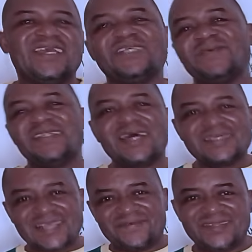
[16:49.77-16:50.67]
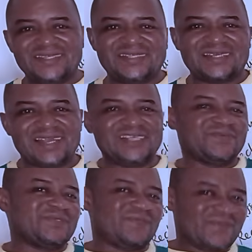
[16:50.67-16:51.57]
It's been nice having this
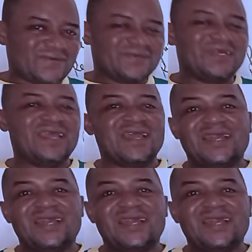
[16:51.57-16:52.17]
class with you,